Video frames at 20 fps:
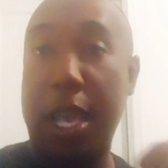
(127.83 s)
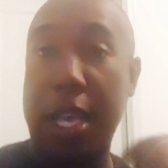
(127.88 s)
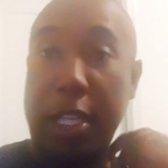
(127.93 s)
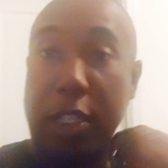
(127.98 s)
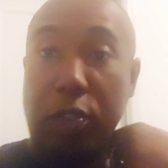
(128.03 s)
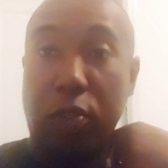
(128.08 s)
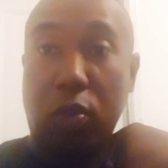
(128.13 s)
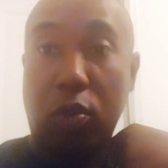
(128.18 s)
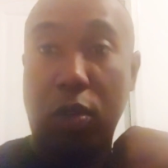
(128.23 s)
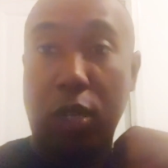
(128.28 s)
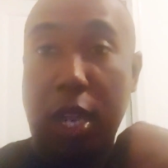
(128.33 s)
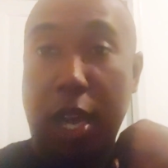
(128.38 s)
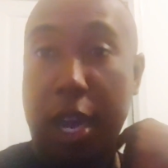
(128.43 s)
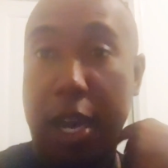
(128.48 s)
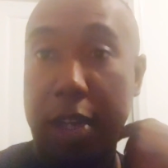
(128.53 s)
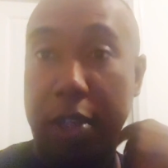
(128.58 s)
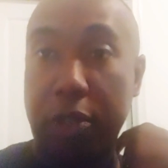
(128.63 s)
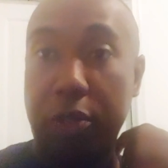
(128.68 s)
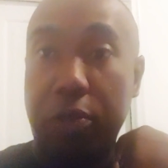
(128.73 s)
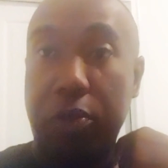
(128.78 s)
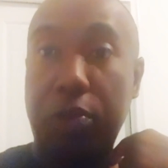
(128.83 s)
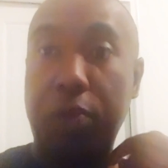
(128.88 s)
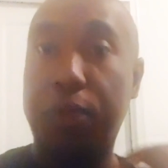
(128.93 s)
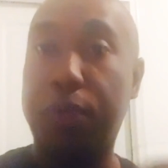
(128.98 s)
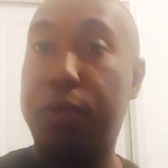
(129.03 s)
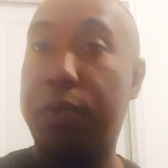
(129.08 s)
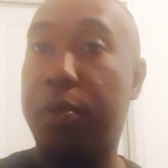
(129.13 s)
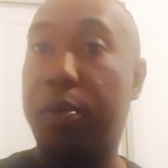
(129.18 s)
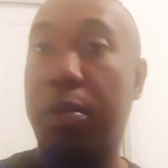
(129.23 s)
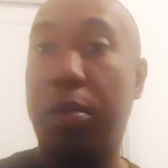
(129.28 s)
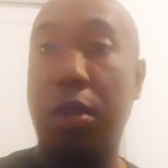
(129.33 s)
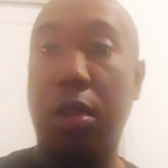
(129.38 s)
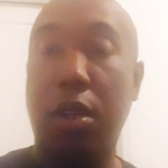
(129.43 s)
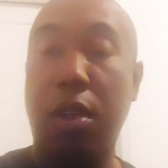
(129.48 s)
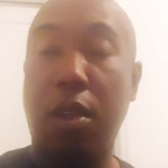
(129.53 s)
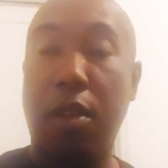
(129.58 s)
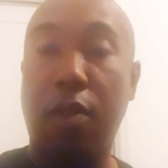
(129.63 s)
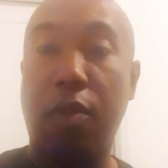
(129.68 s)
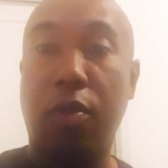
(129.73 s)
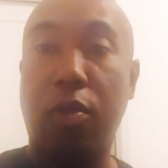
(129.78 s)
Android Auto
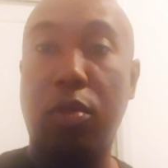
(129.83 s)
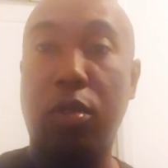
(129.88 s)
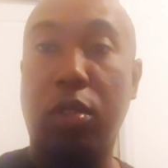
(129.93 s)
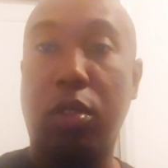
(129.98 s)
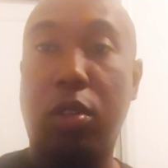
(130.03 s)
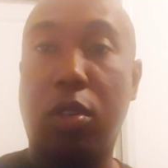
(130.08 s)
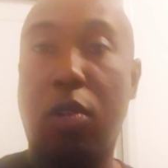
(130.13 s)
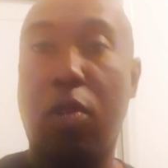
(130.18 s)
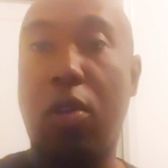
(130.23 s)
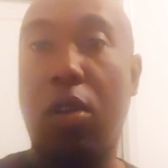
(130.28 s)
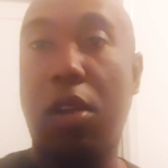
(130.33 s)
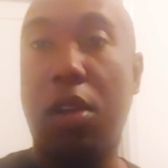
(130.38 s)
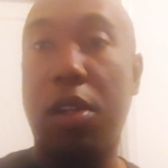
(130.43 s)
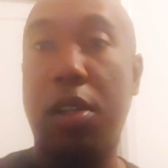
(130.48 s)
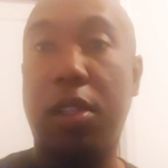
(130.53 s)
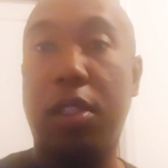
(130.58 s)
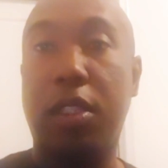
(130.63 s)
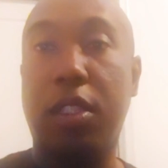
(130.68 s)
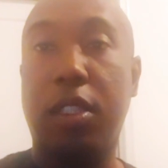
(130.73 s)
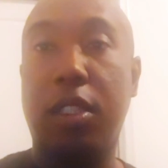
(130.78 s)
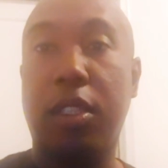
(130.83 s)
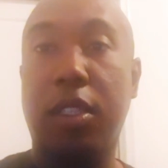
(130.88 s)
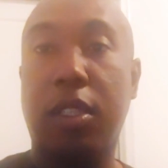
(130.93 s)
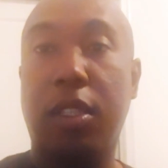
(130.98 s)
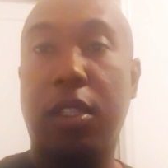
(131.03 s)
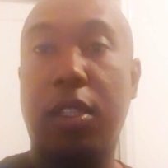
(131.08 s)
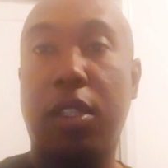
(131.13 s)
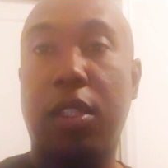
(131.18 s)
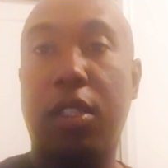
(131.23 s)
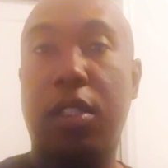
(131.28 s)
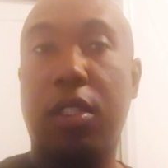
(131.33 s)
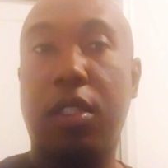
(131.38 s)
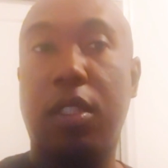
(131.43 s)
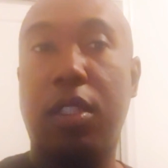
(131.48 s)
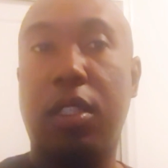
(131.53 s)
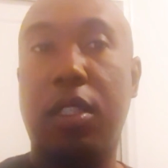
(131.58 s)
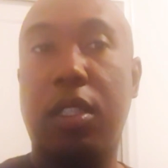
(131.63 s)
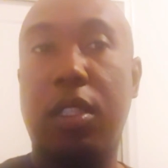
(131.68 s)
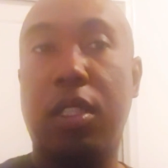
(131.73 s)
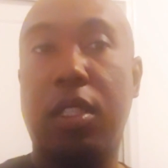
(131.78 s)
for your car,
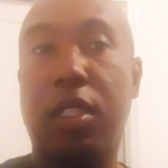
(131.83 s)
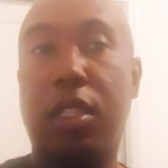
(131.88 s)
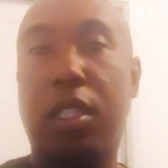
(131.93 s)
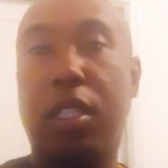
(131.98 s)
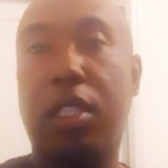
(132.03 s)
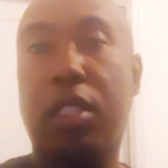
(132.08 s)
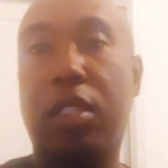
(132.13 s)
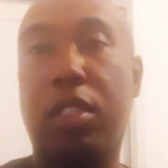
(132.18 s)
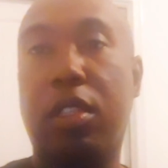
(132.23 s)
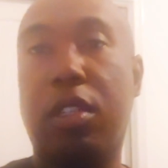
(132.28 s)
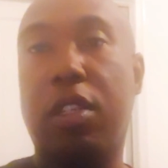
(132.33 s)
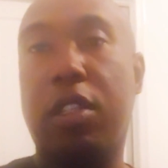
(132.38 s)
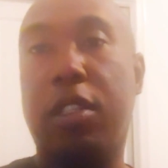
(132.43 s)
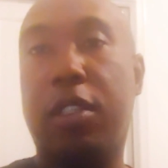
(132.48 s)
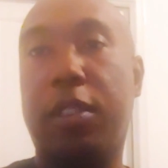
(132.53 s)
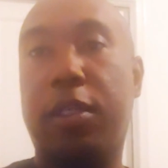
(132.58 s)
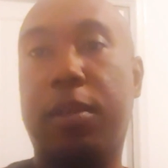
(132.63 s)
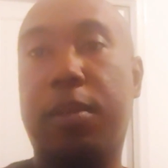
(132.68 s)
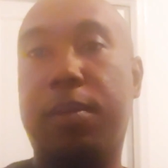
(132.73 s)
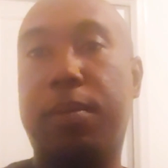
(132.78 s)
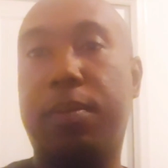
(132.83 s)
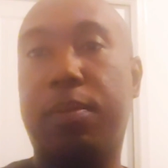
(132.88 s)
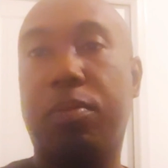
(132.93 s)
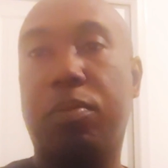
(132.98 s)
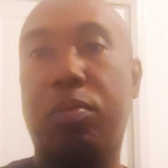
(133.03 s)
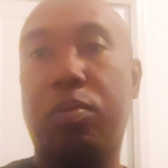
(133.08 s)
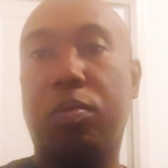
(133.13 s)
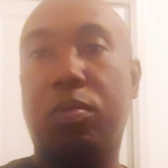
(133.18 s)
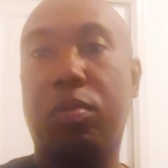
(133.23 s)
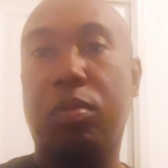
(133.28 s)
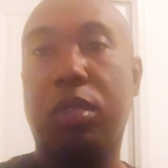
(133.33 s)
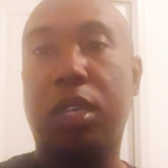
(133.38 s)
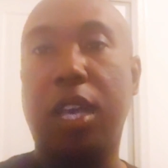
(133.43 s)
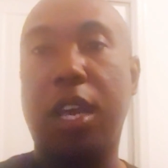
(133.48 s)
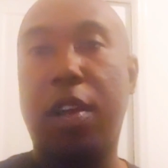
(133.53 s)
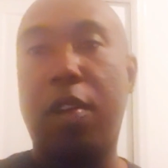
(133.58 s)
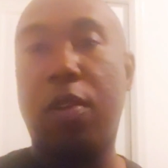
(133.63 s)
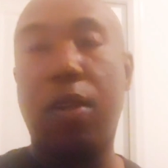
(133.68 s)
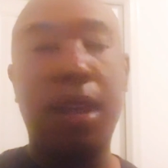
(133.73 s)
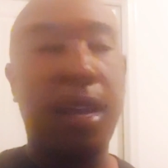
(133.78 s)
it's gonna
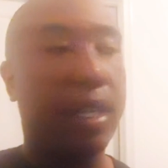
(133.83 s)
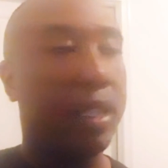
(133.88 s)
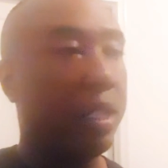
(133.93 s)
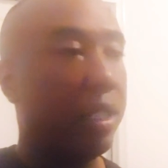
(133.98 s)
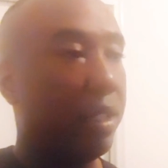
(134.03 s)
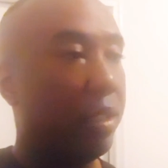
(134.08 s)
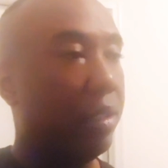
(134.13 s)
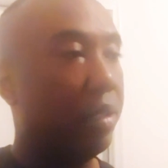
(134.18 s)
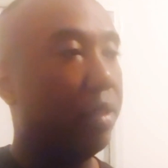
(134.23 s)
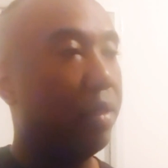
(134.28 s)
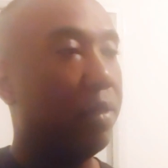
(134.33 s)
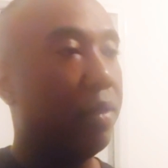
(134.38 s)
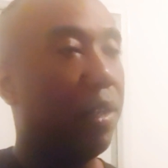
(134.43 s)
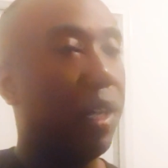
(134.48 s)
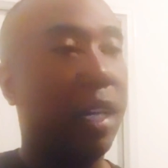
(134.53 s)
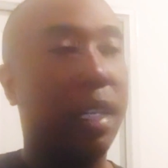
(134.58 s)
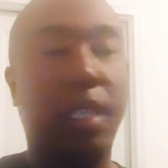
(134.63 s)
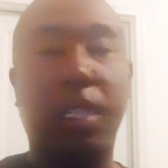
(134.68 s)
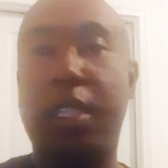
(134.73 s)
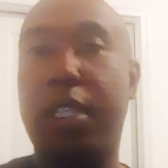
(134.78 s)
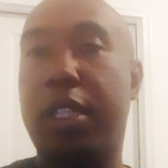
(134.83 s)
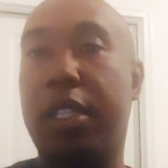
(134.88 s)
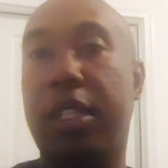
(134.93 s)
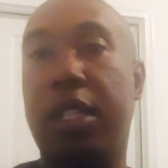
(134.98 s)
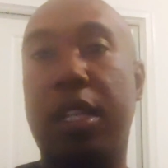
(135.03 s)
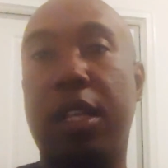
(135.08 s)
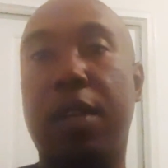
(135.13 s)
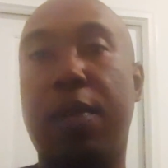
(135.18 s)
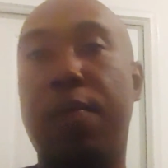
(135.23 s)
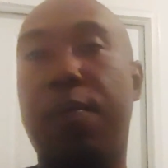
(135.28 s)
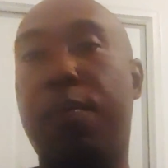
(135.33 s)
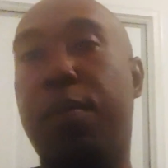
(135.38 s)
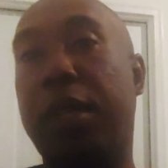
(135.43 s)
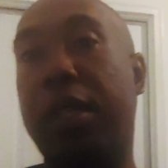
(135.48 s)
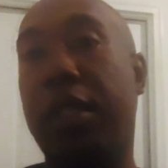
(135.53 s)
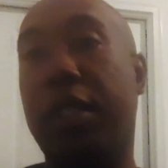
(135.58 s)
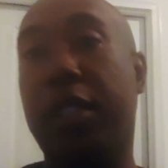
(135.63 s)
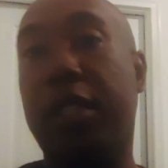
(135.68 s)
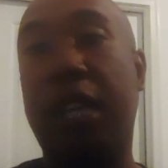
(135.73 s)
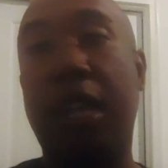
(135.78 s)
counteract it. Like,
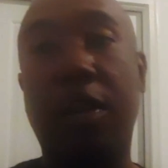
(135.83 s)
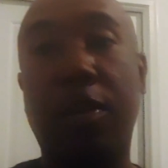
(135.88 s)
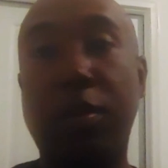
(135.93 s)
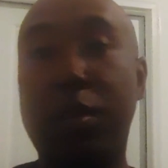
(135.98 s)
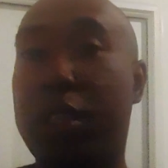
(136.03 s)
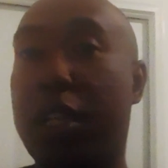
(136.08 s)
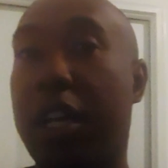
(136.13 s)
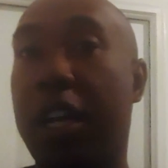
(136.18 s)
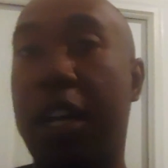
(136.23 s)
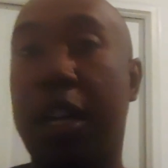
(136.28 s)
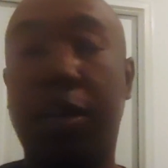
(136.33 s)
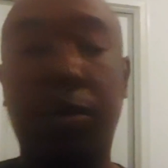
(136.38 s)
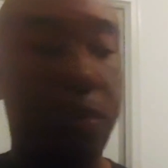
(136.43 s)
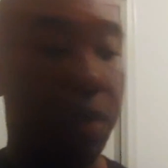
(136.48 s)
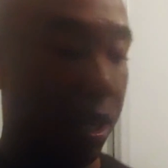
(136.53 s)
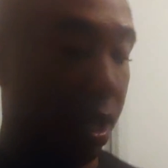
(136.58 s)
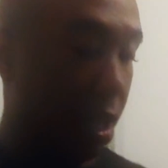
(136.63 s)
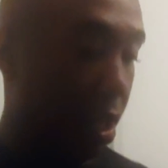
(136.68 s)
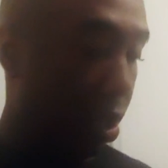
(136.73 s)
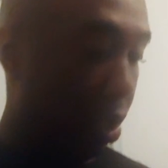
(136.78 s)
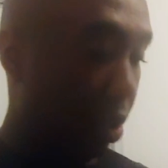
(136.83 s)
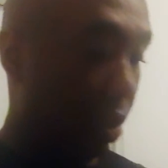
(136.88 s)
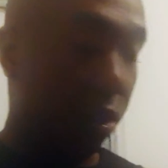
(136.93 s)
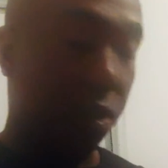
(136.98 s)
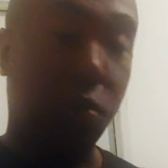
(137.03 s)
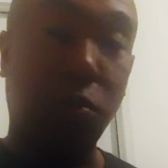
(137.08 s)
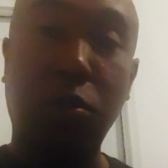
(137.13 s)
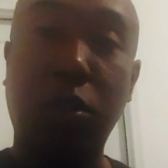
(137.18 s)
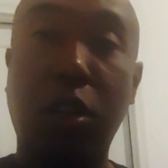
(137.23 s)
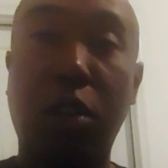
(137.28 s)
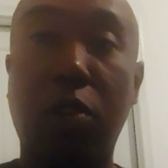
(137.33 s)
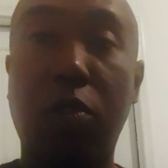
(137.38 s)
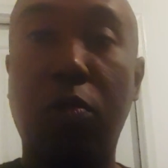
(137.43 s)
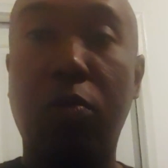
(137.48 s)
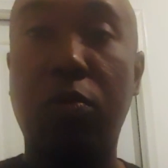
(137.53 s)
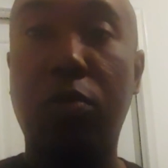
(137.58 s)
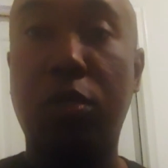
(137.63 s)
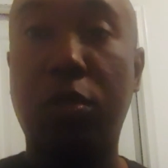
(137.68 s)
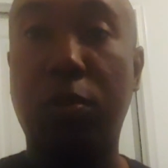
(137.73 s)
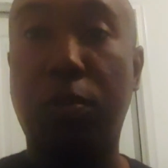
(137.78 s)
meaning every time you
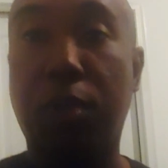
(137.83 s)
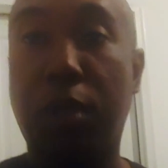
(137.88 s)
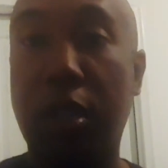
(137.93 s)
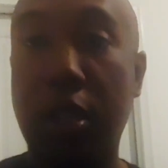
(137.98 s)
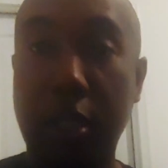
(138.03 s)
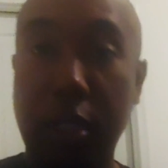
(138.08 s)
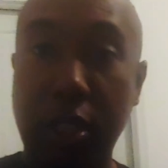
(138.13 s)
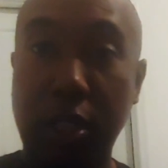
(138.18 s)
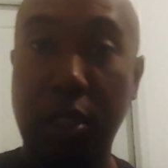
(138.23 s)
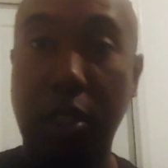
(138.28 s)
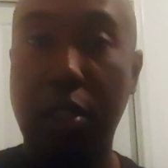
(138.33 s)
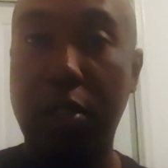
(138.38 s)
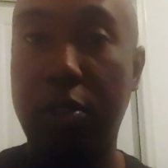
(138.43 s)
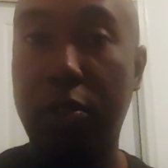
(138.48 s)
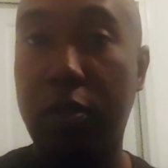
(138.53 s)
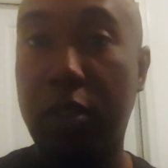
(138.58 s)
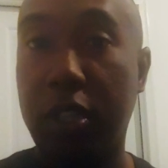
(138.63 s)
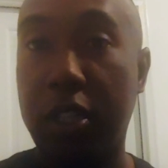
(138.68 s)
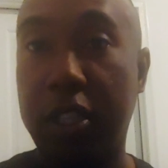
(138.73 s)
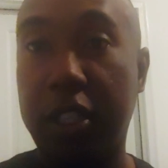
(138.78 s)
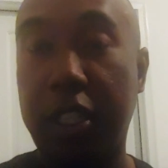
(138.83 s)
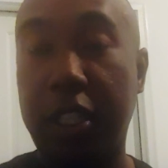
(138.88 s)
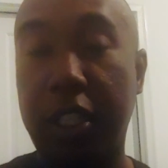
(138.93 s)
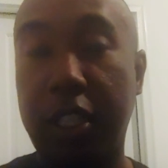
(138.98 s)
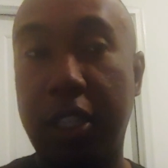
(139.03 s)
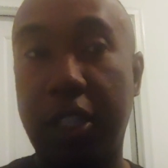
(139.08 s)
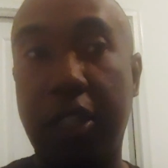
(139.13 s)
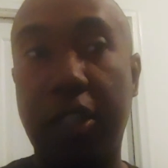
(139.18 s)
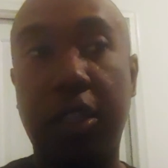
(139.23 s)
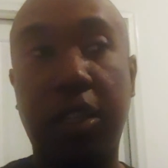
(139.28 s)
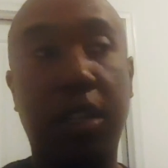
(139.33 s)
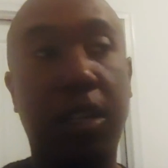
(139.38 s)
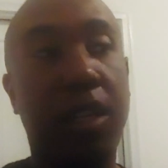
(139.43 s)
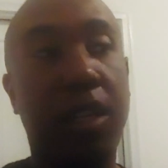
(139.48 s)
go to plug this little thing in